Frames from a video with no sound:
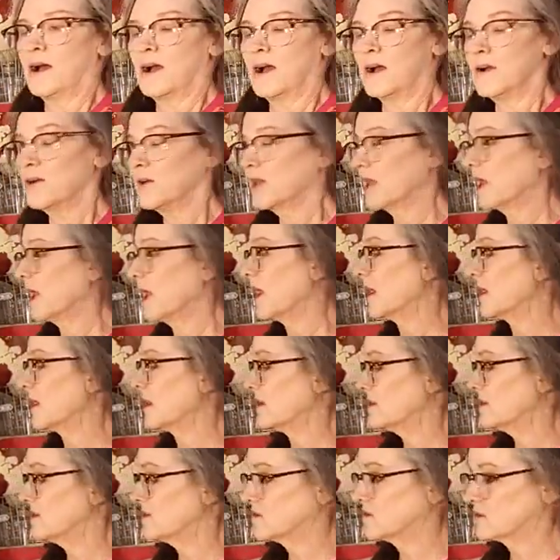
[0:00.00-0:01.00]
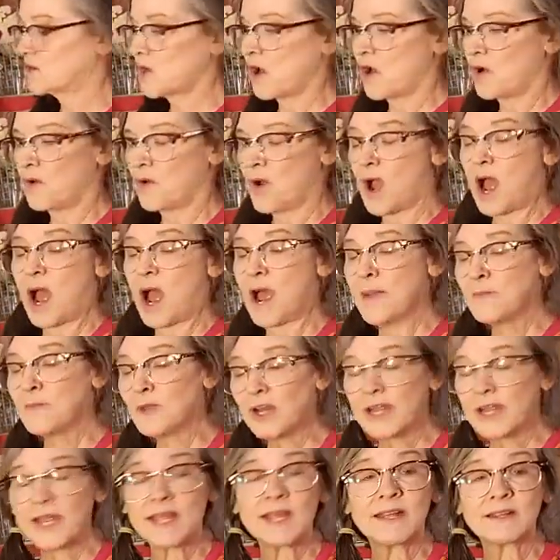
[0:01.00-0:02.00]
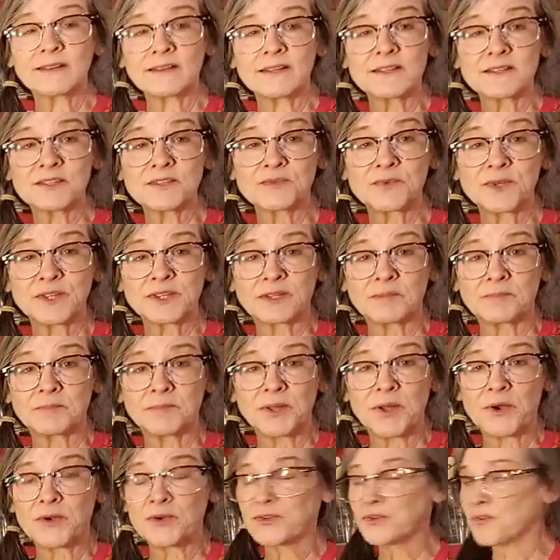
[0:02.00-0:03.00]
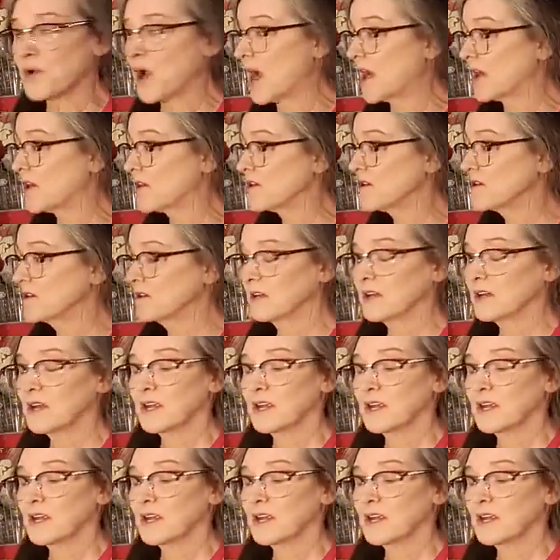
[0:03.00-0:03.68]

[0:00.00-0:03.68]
Okay, so I'm going to hit this with the blow dryer